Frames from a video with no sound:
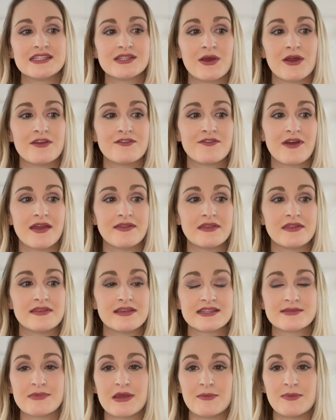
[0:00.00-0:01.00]
So I find that
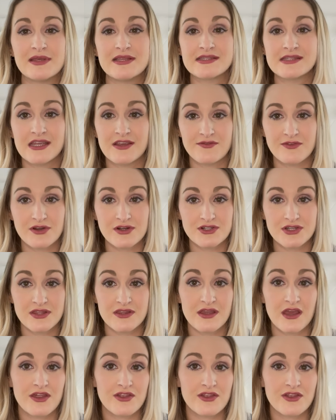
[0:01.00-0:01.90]
this might be safer to the